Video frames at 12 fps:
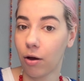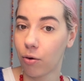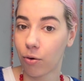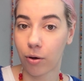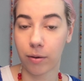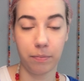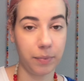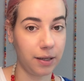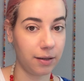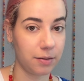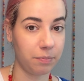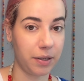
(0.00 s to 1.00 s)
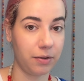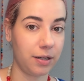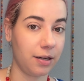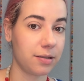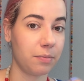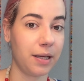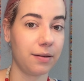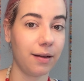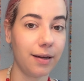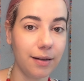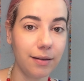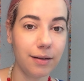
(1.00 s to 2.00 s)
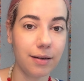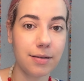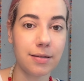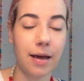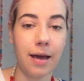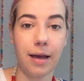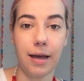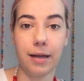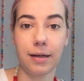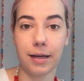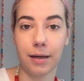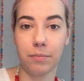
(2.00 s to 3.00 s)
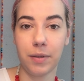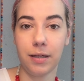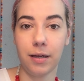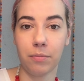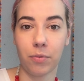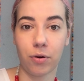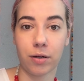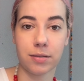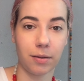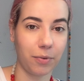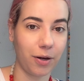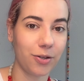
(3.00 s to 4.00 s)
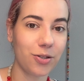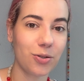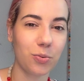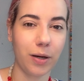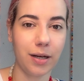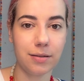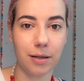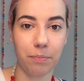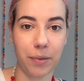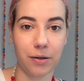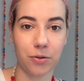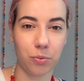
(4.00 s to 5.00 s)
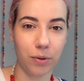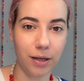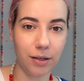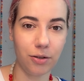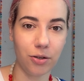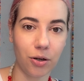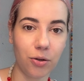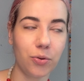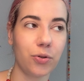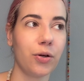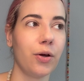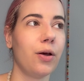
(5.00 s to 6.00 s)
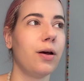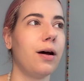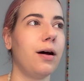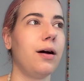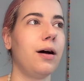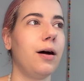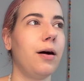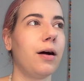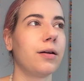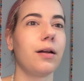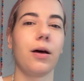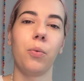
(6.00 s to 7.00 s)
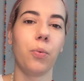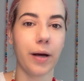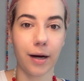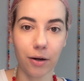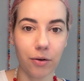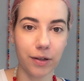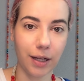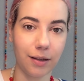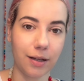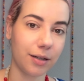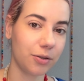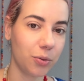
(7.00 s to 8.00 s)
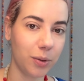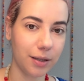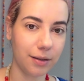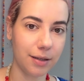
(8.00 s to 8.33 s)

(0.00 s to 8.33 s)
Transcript: or because a parent has a mental illness. It can be in more subconscious ways that parents really are not aware of that they are doing